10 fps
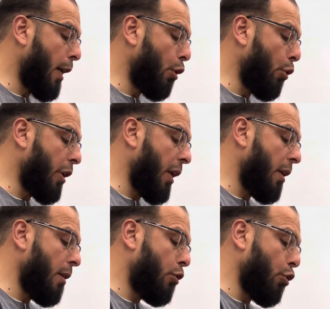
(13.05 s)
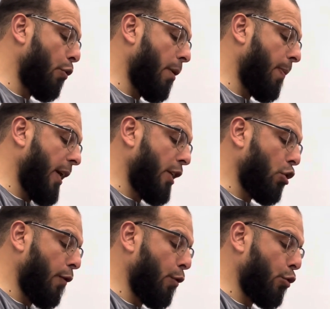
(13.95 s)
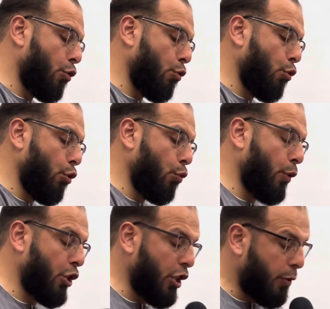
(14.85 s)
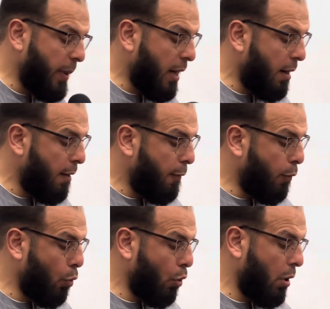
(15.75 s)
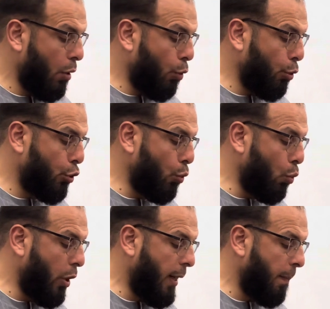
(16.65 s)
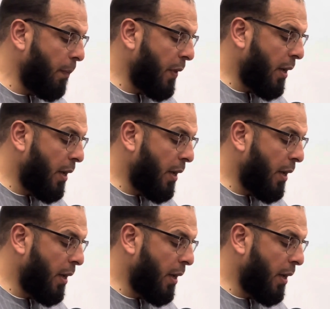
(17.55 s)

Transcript: looking to the place of your sujood, which is better for khushu'.